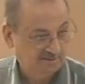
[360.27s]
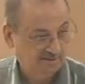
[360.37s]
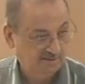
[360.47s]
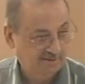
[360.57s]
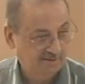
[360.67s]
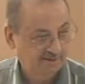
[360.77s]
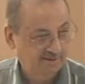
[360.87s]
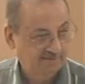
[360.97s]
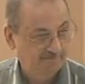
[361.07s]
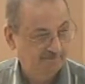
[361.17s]

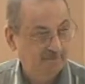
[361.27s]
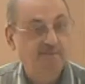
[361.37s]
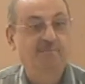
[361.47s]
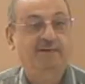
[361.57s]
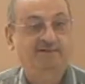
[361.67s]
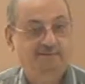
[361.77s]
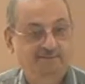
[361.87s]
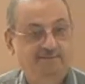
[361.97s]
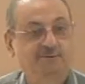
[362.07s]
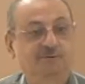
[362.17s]
But
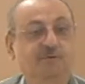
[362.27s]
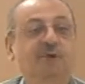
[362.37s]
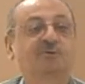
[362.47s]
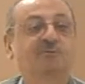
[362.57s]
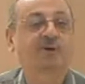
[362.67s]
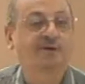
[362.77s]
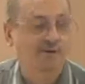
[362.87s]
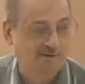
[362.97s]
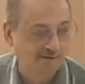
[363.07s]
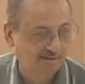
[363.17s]
you got to
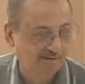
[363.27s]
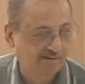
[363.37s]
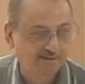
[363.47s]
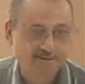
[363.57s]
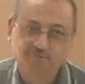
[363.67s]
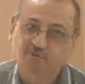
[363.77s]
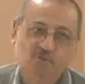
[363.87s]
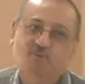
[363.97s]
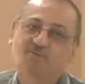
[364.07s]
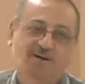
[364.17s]
hard. If you
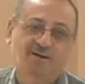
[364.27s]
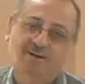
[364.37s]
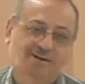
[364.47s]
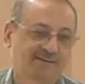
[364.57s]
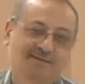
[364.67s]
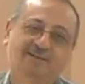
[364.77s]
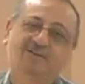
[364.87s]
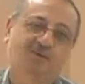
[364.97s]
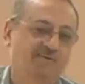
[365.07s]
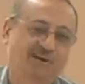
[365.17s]
don't work hard, then
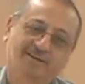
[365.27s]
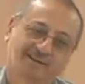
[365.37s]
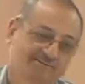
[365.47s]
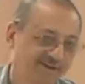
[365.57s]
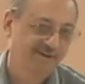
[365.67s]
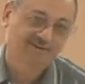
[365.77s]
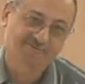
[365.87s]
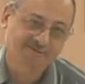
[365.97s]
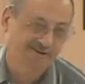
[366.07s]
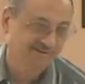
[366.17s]
you will find it very
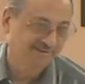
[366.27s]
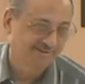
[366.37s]
difficult.